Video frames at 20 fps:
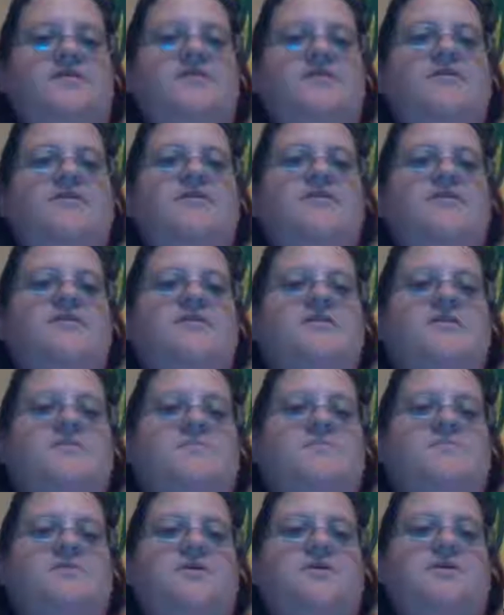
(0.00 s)
The
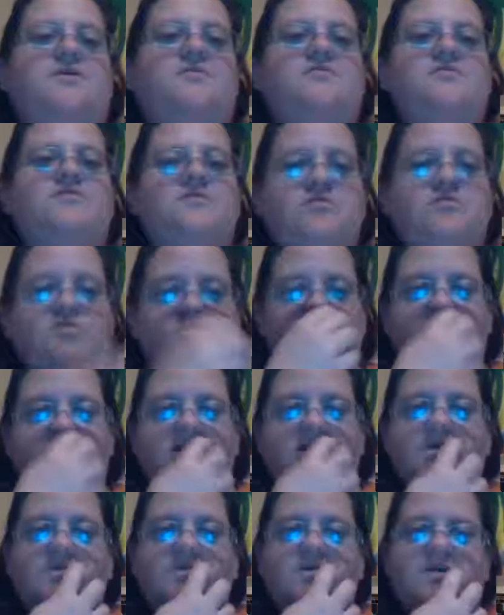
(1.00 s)
complaint goes to trial
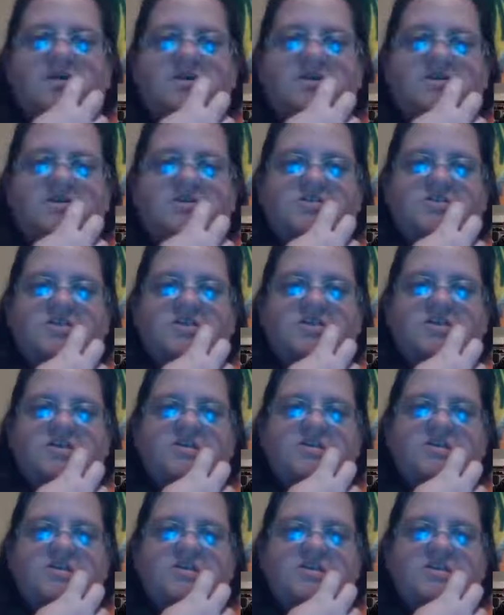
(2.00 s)
where a jury
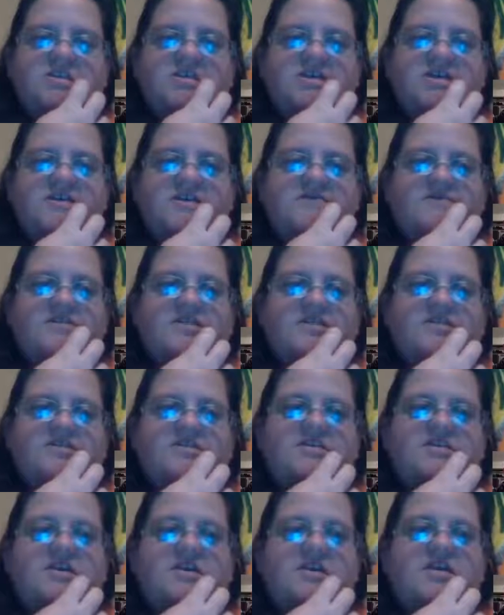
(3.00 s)
looks at the evidence
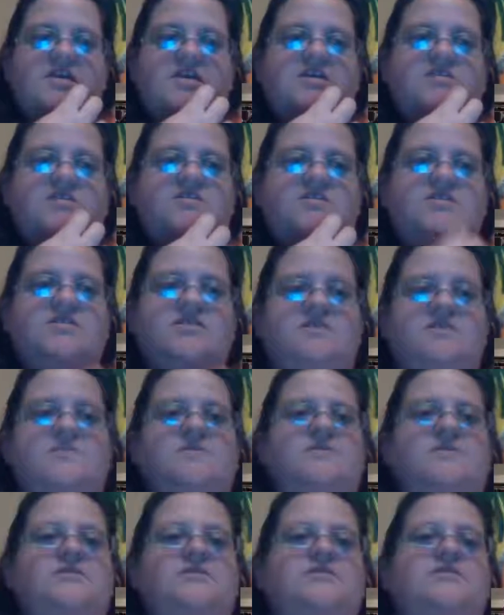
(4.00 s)
and hears
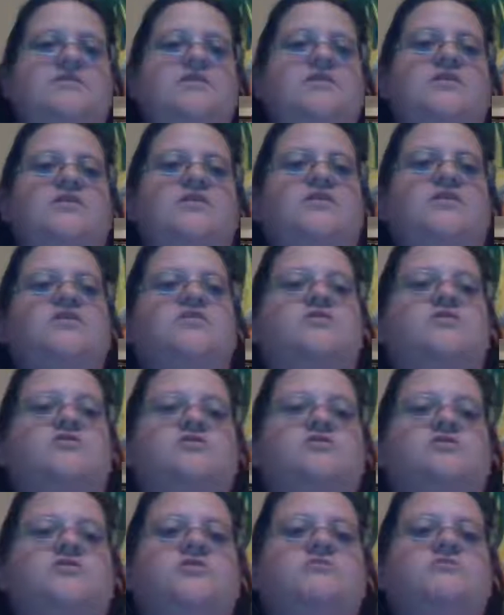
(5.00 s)
statements. The
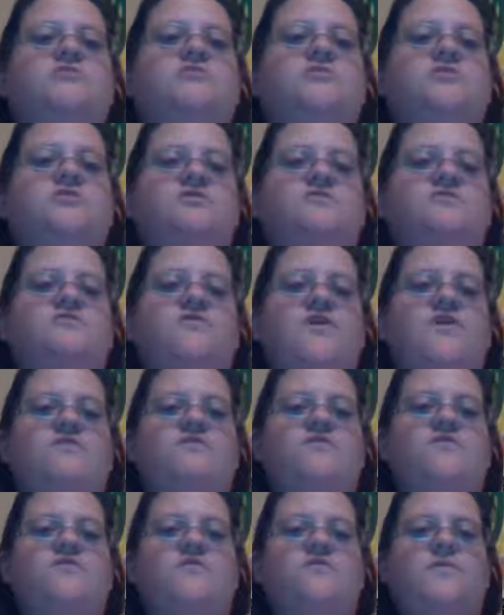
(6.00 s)
jury rules in favor
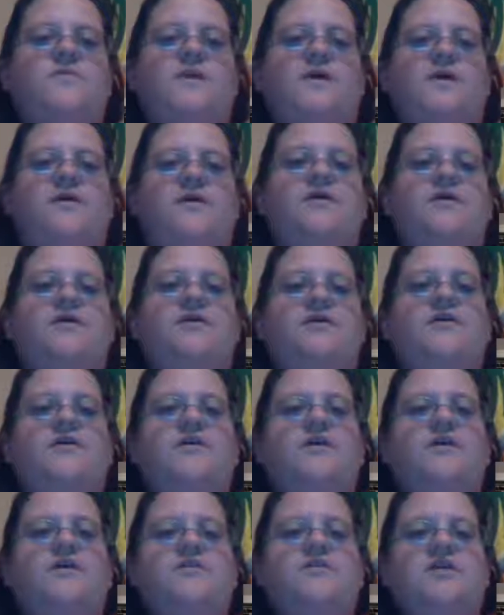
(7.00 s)
for Mark.
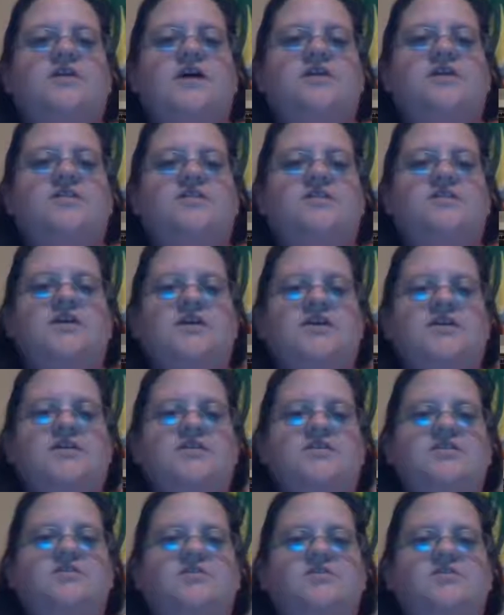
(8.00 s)
Todd decides
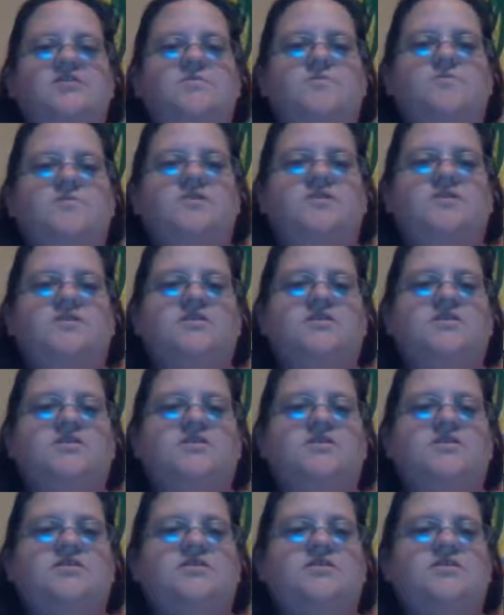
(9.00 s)
to appeal the
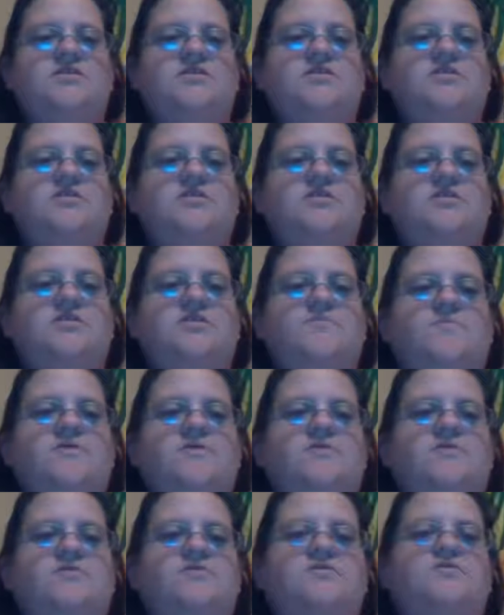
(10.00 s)
decision. The
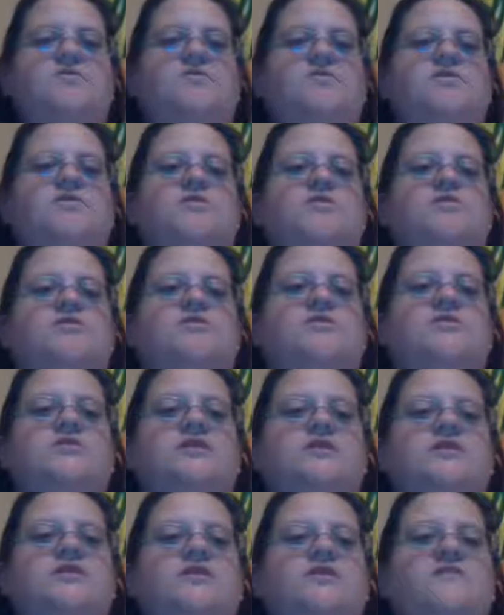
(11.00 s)
appeals court looks at
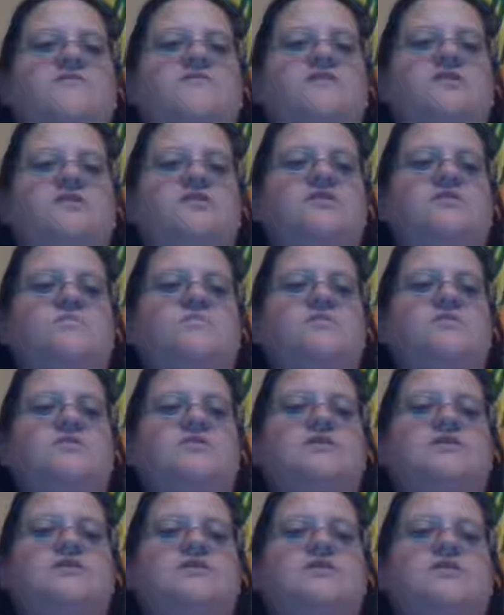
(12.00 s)
the evidence
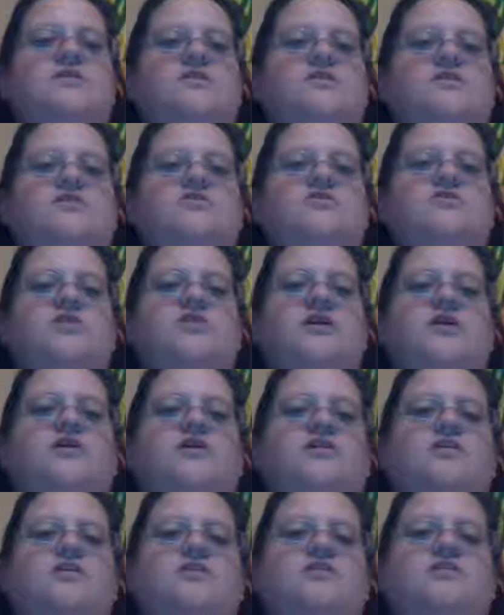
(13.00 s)
presented in the trial
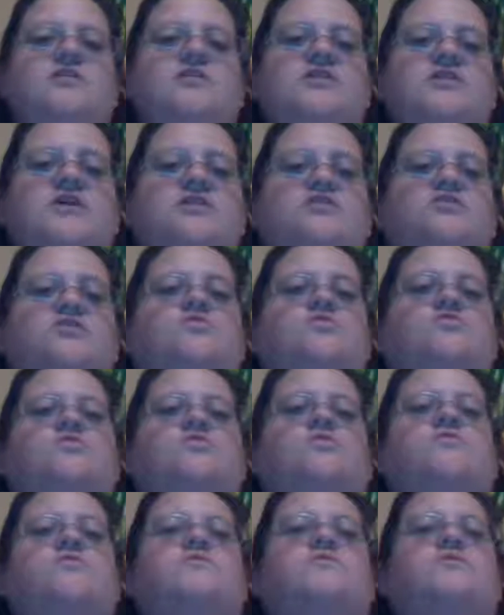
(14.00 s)
and decides to rule
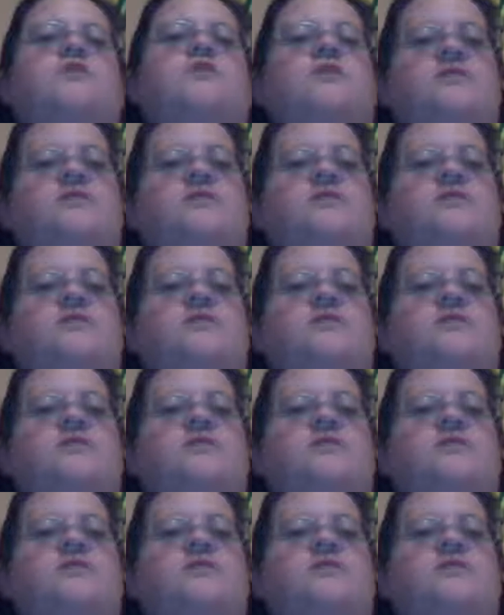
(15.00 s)
with Todd.